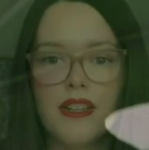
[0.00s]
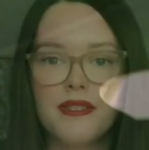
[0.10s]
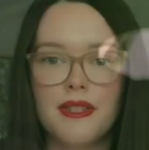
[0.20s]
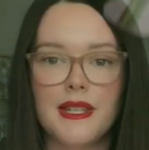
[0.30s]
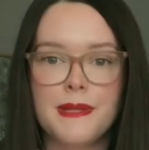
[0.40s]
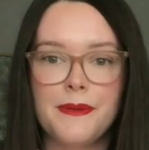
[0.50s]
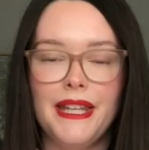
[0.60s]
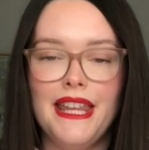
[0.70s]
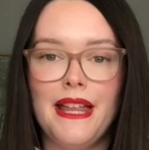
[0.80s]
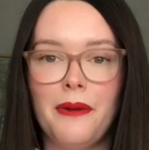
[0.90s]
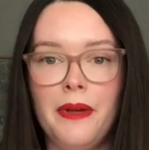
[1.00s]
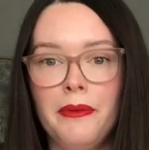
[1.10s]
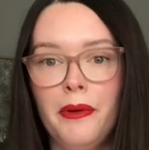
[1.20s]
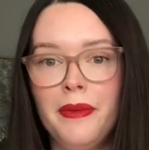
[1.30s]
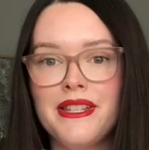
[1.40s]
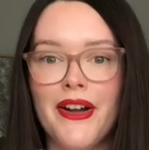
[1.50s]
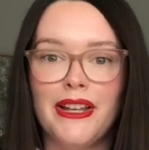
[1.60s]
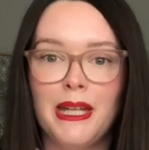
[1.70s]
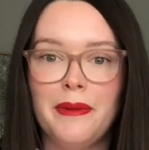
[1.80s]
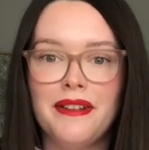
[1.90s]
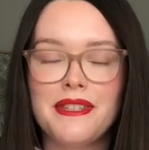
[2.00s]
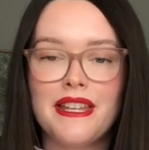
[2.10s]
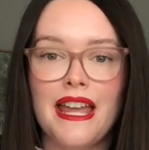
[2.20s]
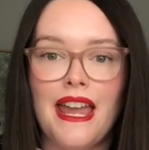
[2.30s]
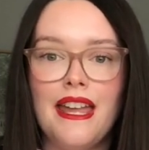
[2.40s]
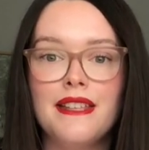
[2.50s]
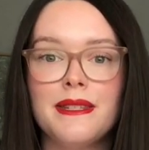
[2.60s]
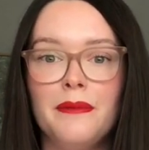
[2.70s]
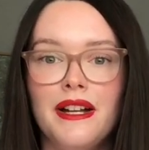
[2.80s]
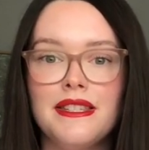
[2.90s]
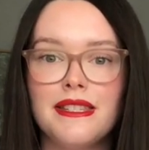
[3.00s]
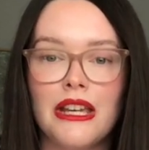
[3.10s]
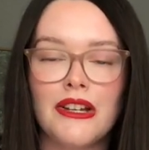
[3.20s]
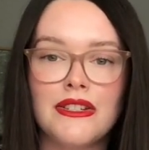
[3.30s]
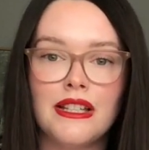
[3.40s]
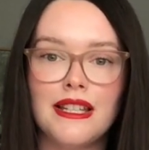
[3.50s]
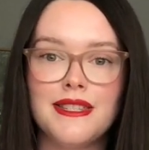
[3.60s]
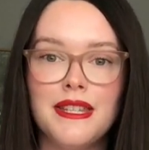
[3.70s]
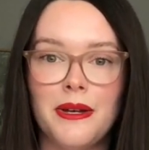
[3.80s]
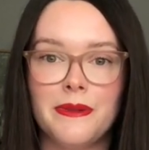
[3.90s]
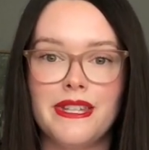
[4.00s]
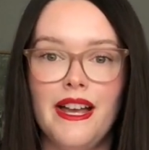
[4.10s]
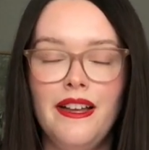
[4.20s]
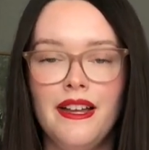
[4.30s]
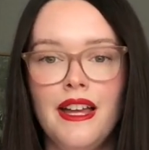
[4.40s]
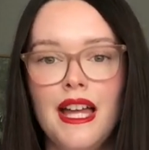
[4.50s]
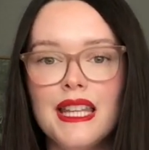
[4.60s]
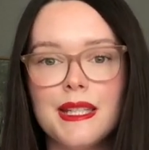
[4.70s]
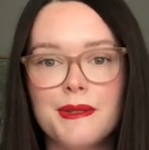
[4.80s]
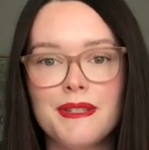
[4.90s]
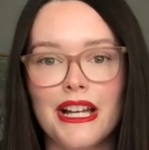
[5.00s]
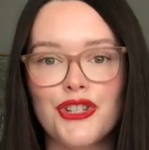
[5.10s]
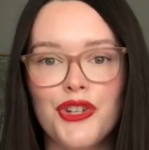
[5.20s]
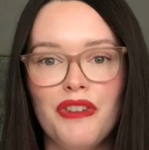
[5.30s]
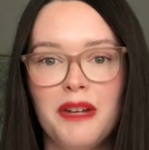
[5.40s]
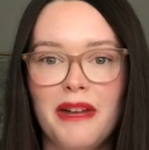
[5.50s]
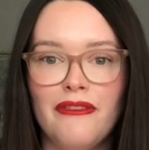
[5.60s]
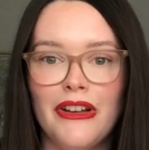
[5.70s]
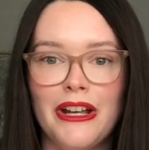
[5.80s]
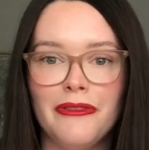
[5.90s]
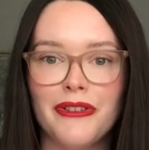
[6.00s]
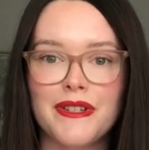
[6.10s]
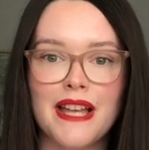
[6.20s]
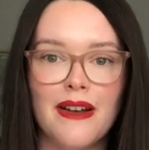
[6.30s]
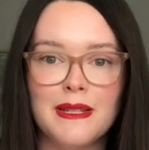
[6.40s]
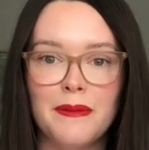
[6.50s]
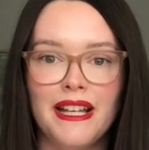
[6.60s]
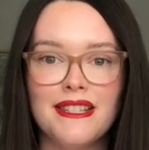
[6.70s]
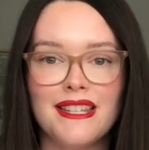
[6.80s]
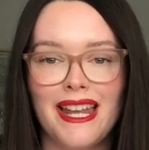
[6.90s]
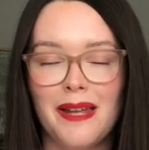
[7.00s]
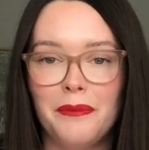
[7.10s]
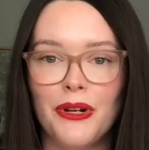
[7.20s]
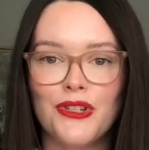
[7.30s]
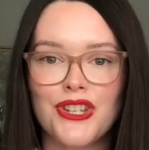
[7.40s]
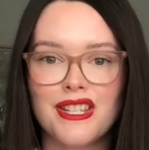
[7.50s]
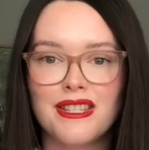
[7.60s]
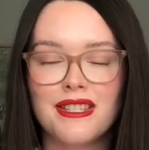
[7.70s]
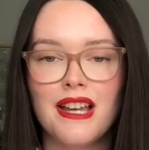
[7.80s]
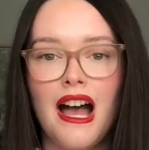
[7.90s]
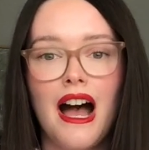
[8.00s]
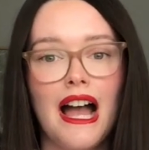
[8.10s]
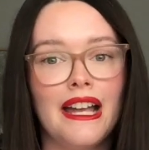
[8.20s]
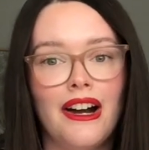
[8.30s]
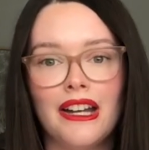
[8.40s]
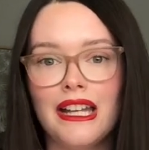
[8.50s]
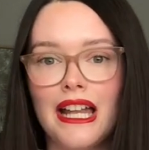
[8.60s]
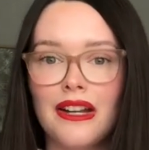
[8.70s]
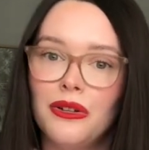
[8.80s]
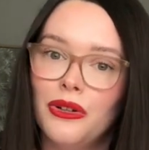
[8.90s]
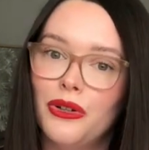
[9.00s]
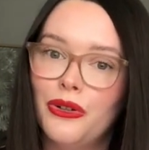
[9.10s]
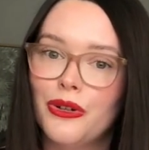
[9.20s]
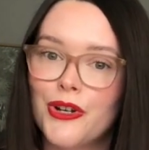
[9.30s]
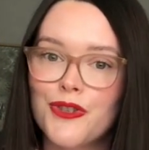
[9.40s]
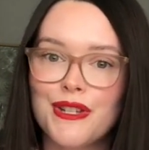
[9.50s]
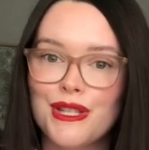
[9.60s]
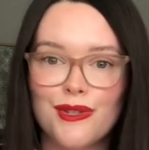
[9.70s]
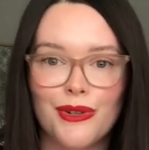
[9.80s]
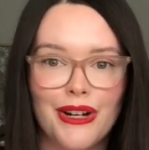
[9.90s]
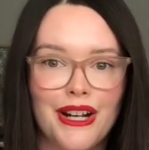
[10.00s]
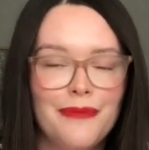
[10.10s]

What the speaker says: So the sweetie that we will be talking about today is the Monstera Deliciosa. This was actually one of my very first houseplants that I had purchased. I got it at a local grocery store.